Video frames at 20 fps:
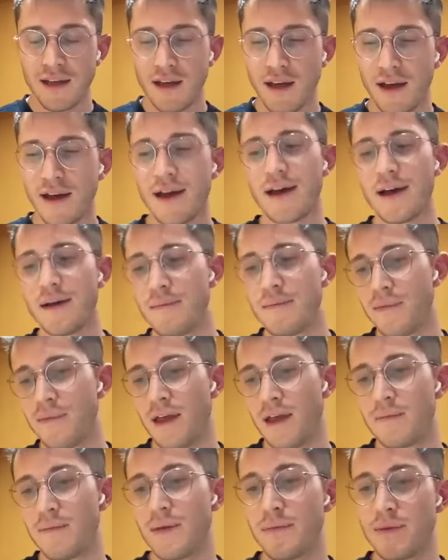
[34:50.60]
And
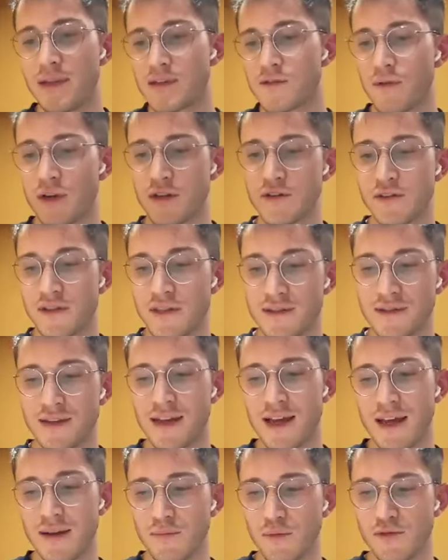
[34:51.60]
maybe this question is
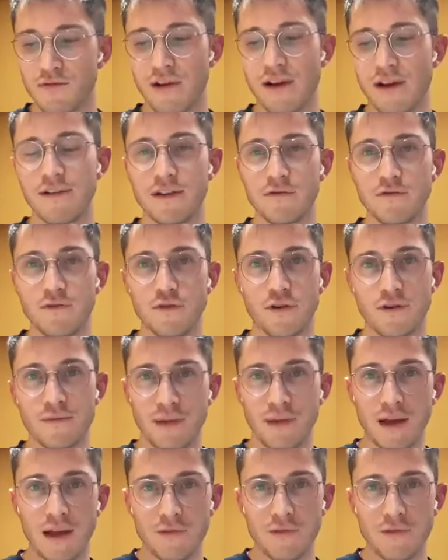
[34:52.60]
again more relevant for